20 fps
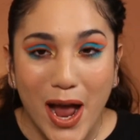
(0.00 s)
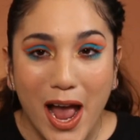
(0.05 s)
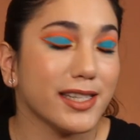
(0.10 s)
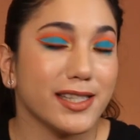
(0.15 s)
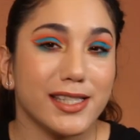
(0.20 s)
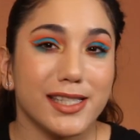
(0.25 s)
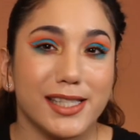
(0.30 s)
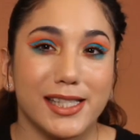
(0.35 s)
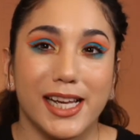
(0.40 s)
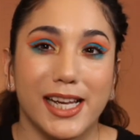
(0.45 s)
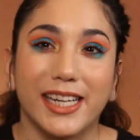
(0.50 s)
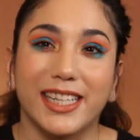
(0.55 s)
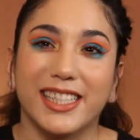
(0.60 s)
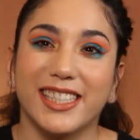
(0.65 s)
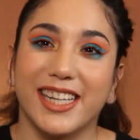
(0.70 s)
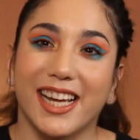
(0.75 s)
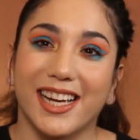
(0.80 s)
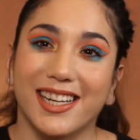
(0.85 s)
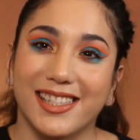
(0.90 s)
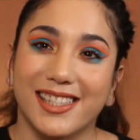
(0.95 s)
This is like
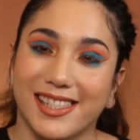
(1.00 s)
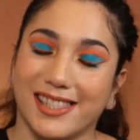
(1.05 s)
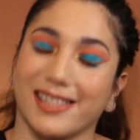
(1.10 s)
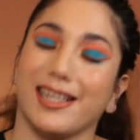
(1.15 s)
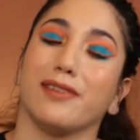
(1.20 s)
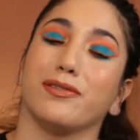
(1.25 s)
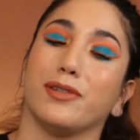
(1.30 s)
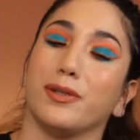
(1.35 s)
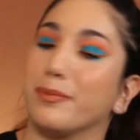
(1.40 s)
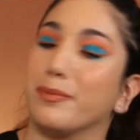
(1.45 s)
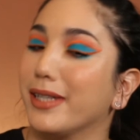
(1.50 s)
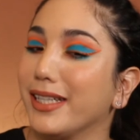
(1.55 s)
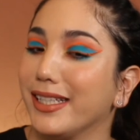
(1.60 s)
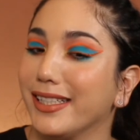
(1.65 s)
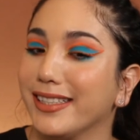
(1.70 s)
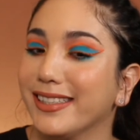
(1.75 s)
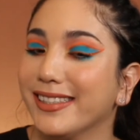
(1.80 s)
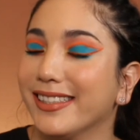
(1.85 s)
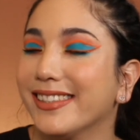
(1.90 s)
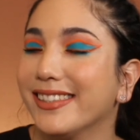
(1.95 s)
next level
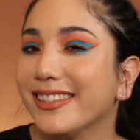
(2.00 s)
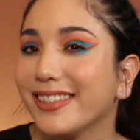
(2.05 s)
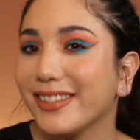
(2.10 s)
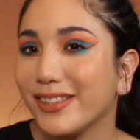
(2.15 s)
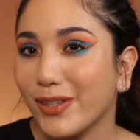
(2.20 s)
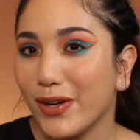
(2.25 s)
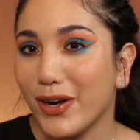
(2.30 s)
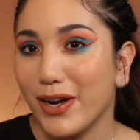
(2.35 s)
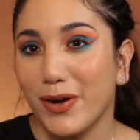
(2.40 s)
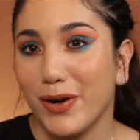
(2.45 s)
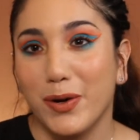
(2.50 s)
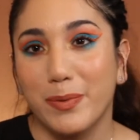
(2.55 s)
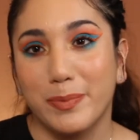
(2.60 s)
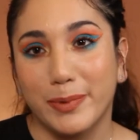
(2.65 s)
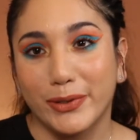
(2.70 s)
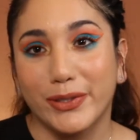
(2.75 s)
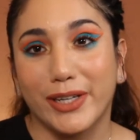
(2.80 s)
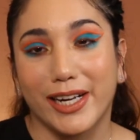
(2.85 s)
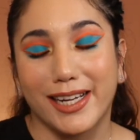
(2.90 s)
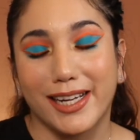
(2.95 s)
me, so I hope
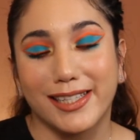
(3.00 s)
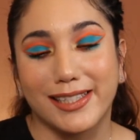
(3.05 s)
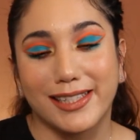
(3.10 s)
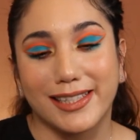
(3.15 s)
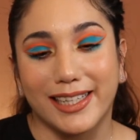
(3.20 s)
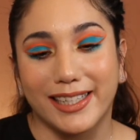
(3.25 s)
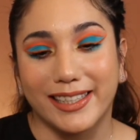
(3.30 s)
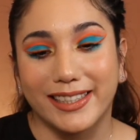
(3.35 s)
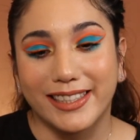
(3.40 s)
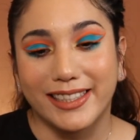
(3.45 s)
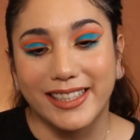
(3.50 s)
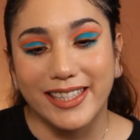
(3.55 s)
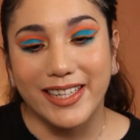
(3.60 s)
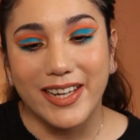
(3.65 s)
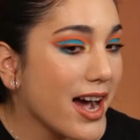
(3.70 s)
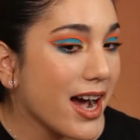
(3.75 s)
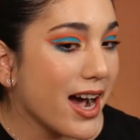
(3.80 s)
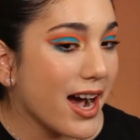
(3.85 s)
you guys like it.